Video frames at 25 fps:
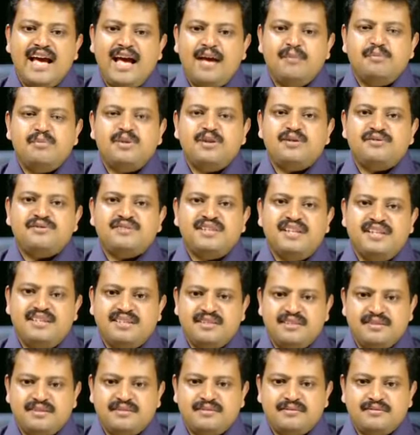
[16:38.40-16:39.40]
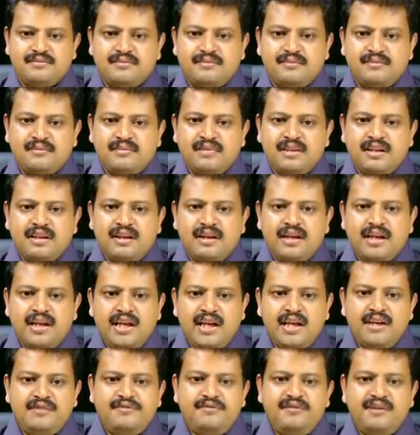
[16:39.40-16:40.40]
ambit of sedition.
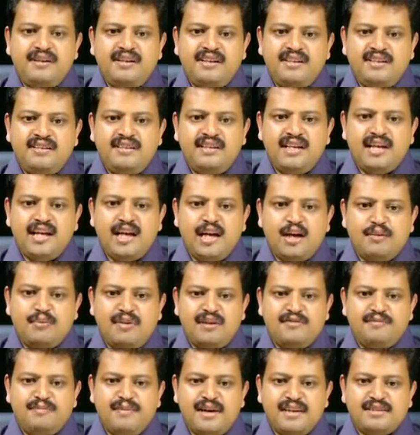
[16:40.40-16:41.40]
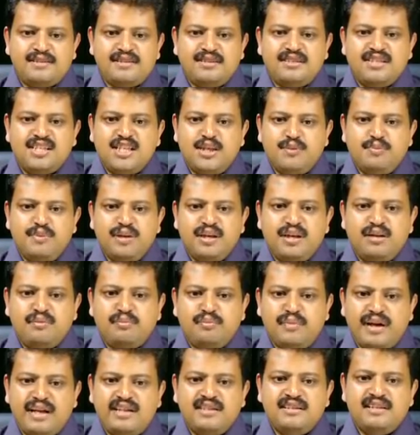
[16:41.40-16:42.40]
If we read the above passage keeping in
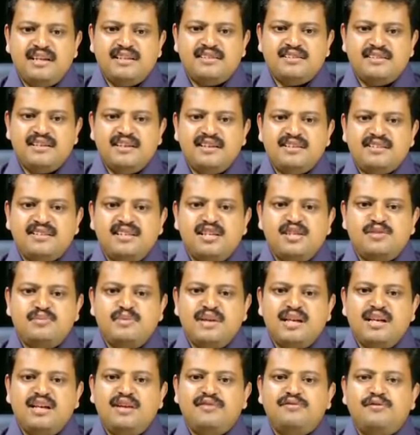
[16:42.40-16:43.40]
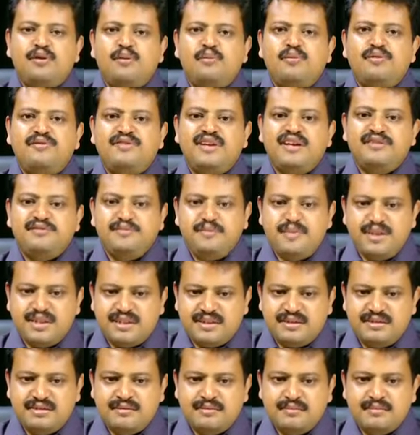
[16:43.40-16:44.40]
mind that sedition is merely a form of
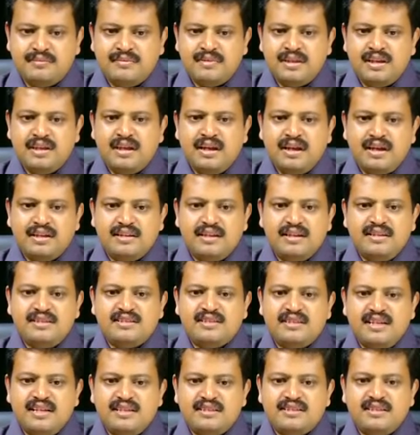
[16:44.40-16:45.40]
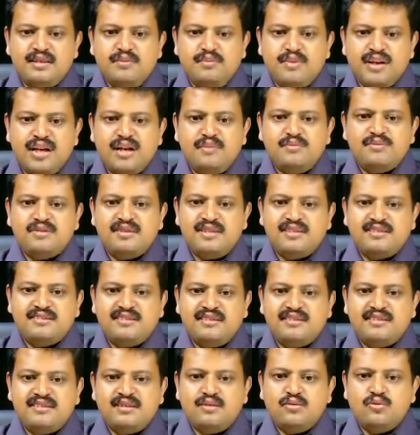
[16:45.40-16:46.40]
defamation, then sedition becomes
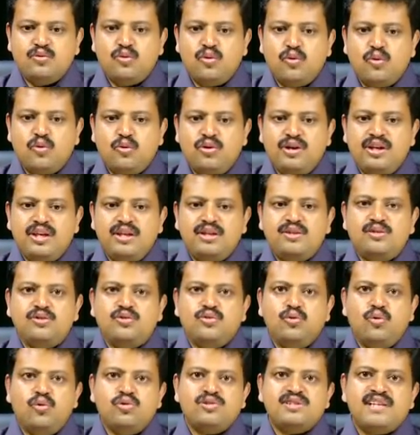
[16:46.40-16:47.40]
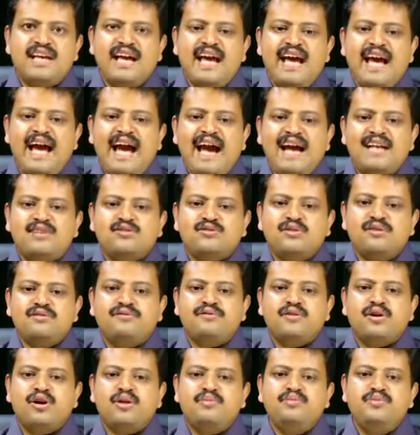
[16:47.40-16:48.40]
restricted to only those acts of
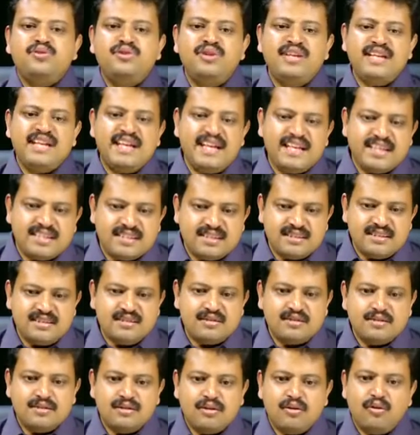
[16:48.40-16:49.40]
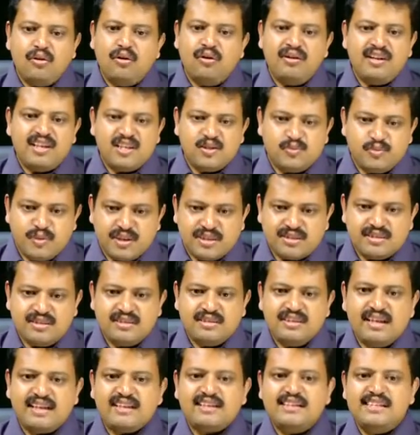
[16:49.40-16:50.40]
communication or
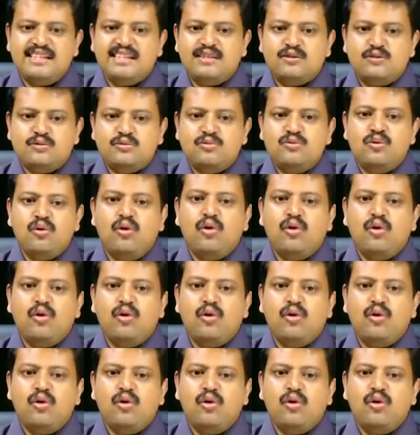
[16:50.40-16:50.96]
expression that lead to